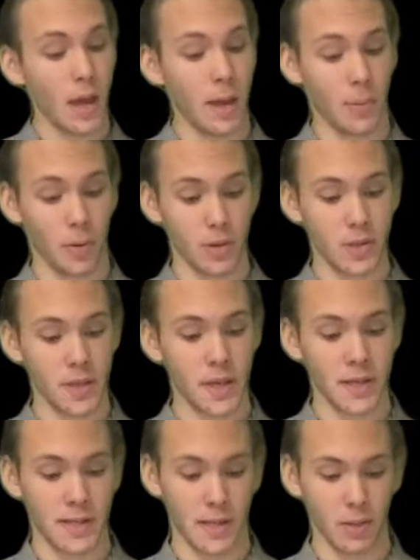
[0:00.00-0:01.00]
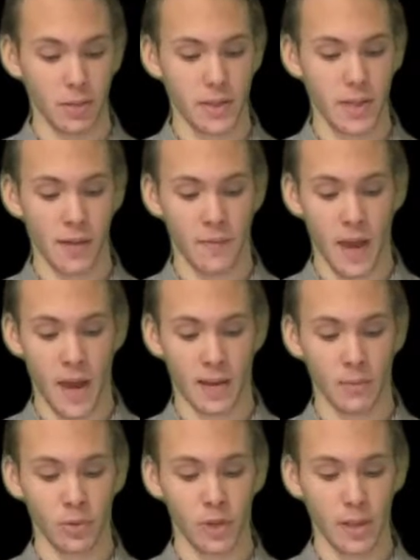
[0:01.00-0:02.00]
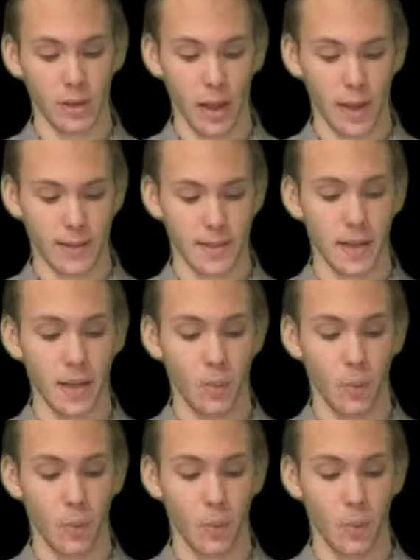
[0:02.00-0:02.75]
A person is guilty of animal neglect